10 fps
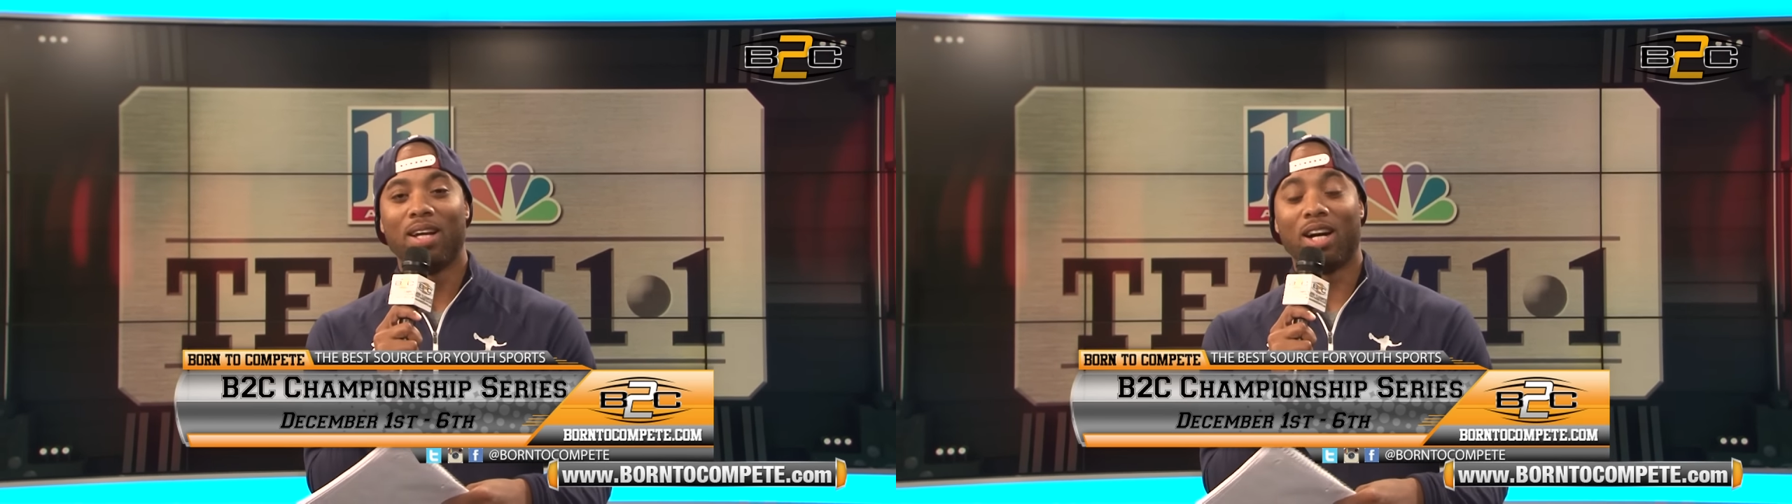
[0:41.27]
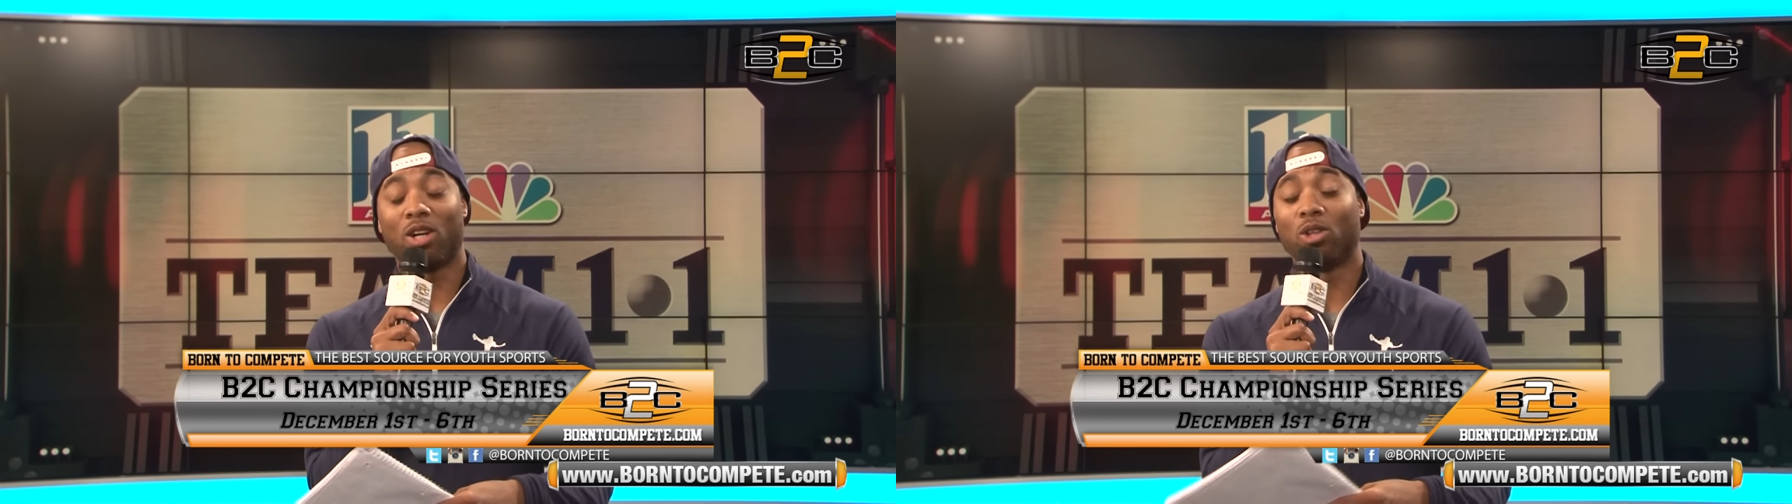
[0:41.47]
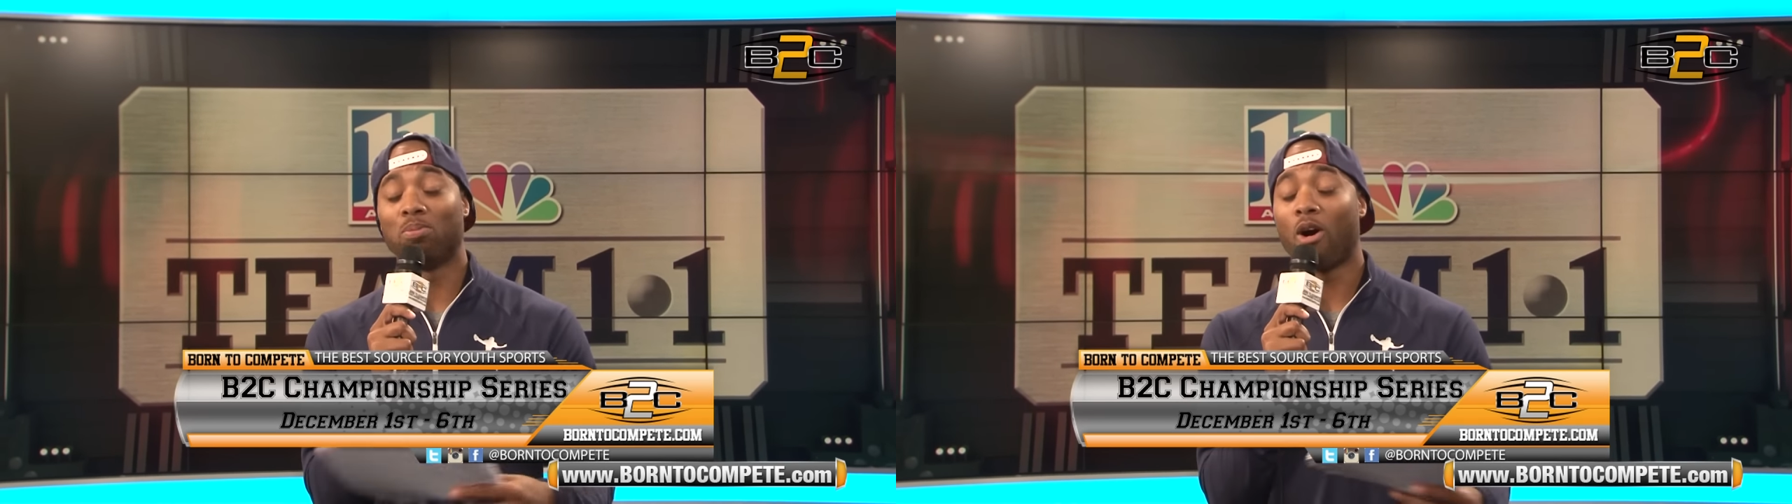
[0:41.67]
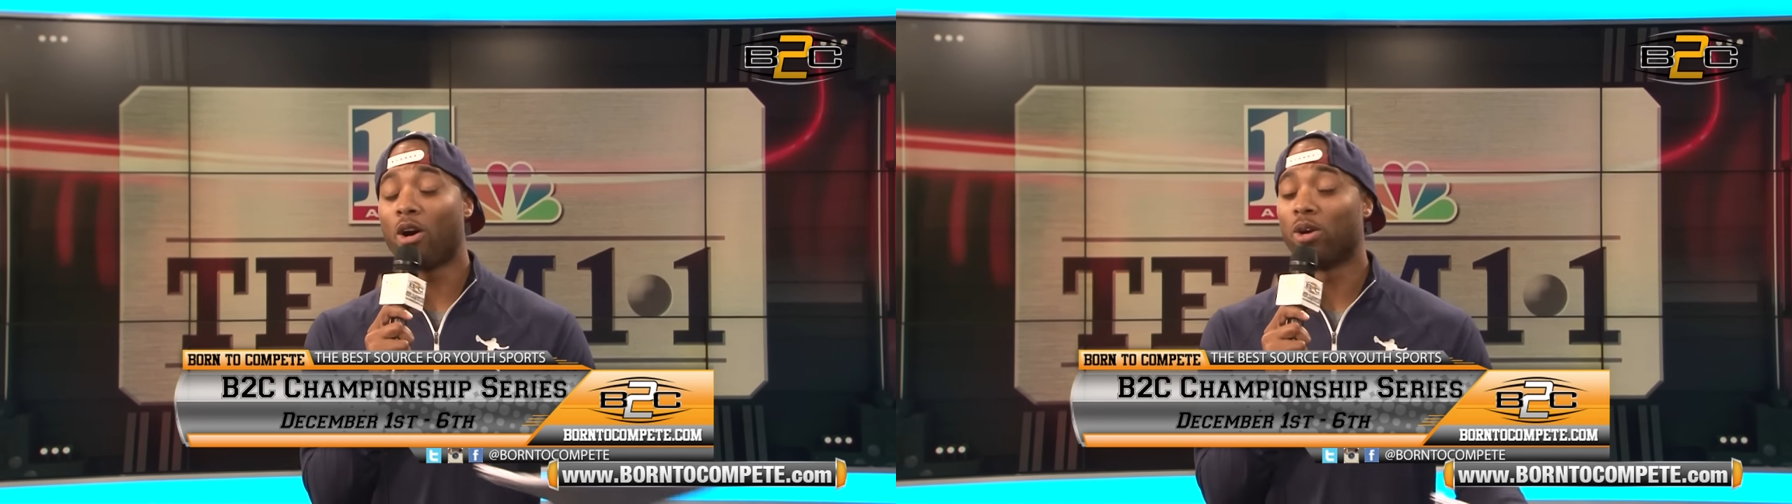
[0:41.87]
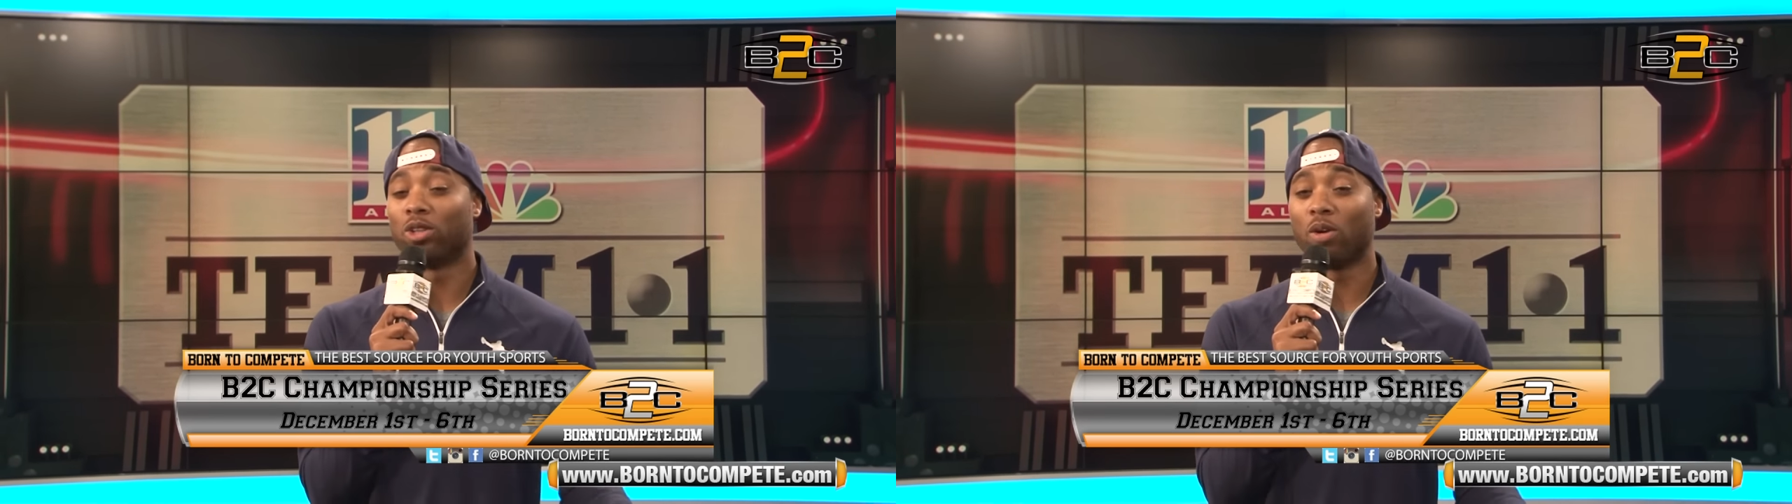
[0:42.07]
Uh, Coach
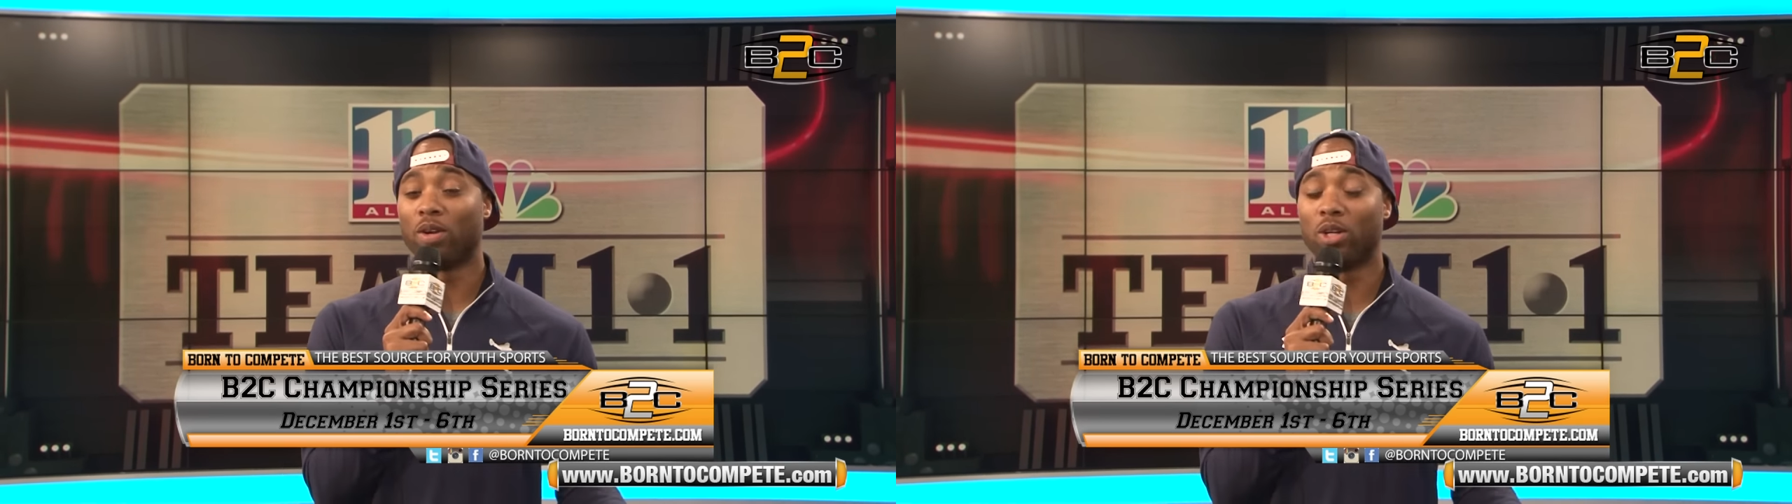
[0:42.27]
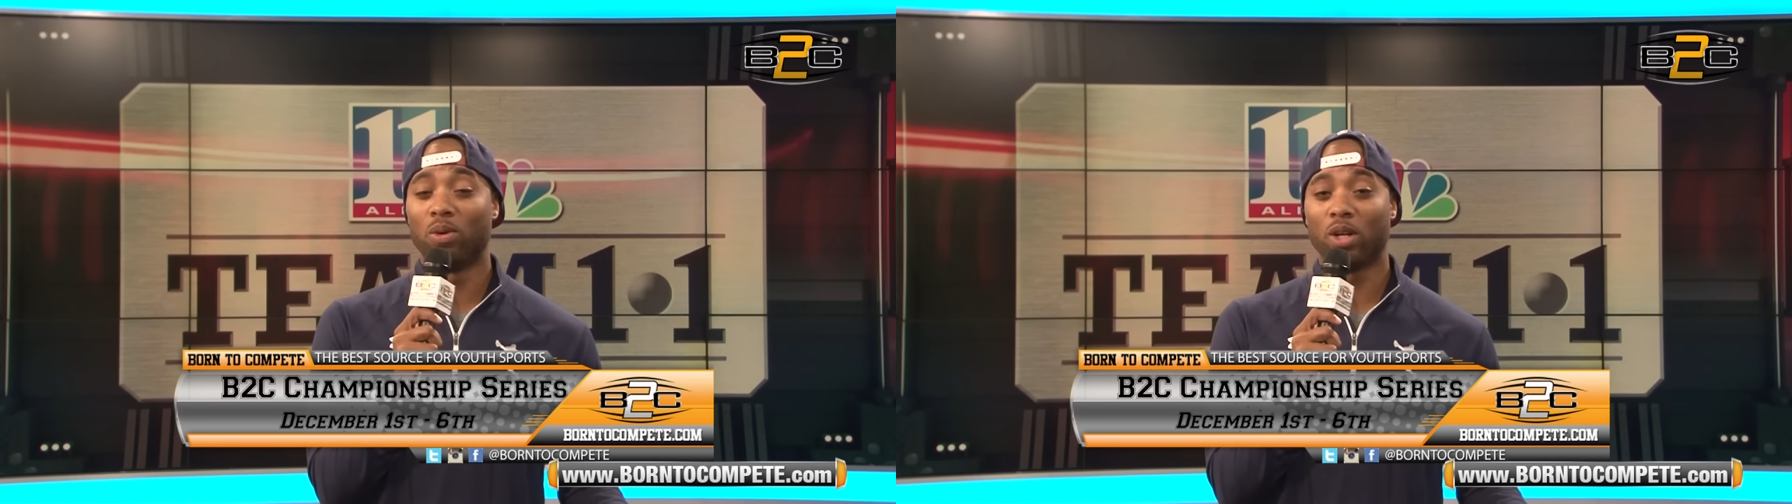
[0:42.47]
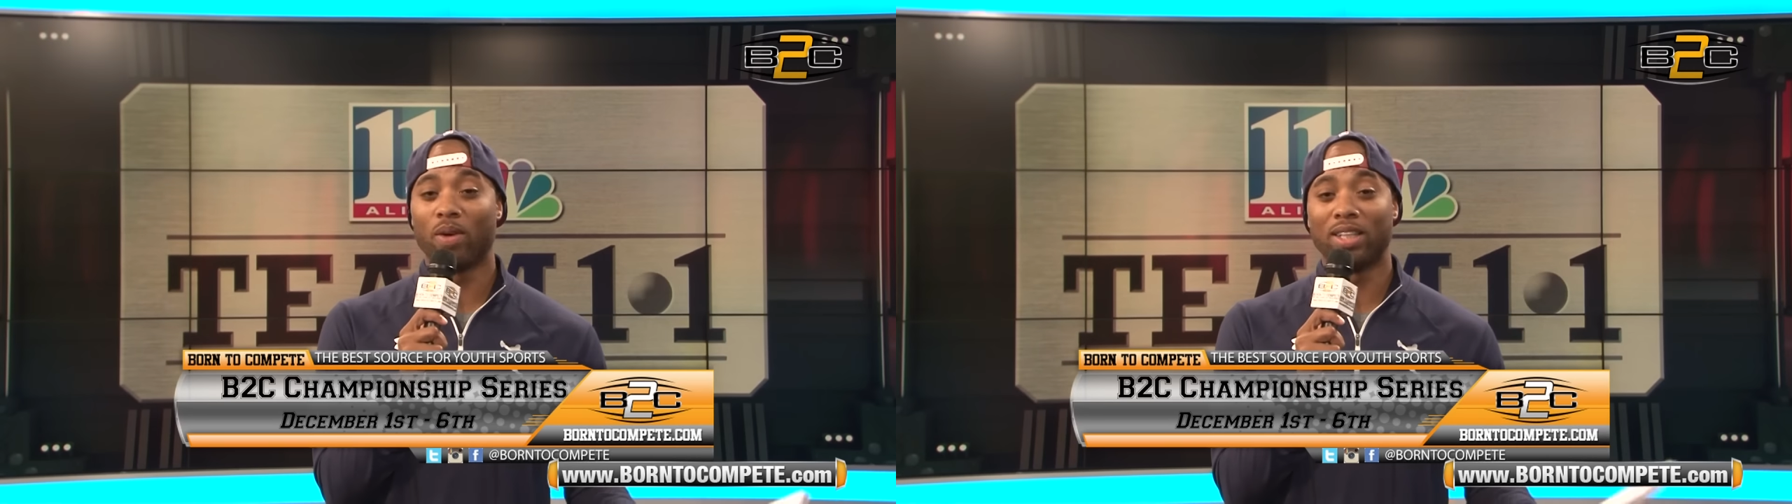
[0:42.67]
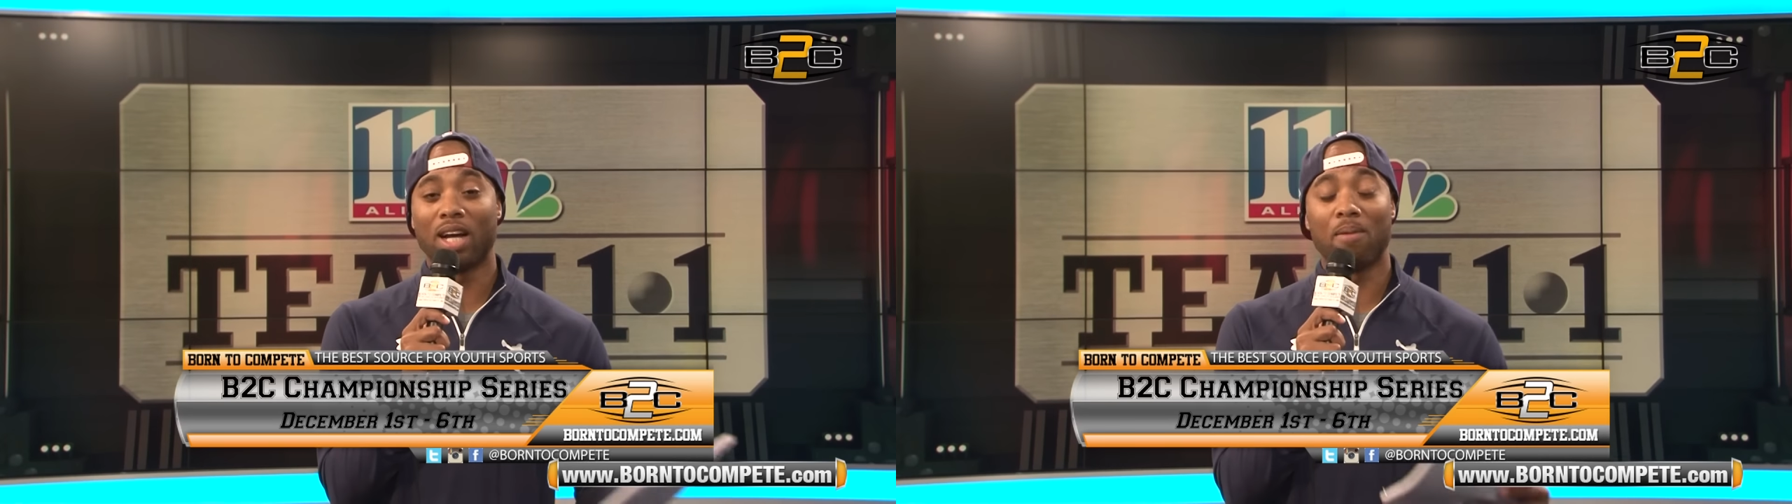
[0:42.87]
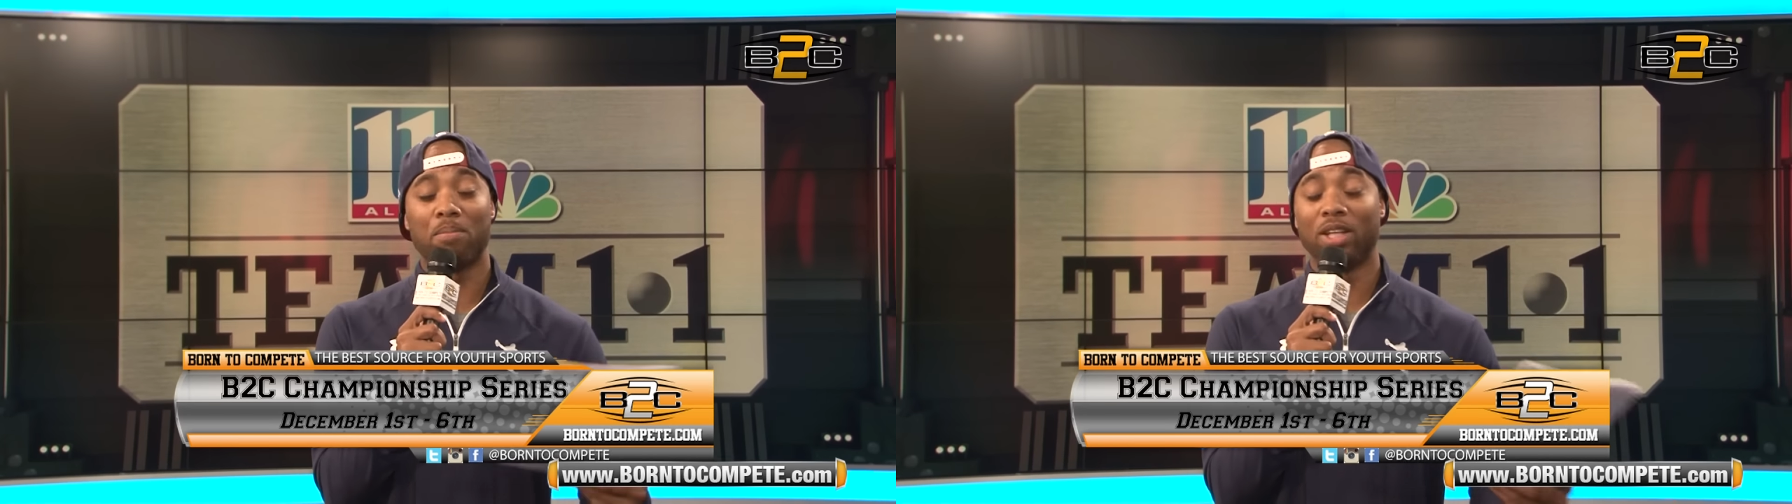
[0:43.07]
Mario is over there doing a great job.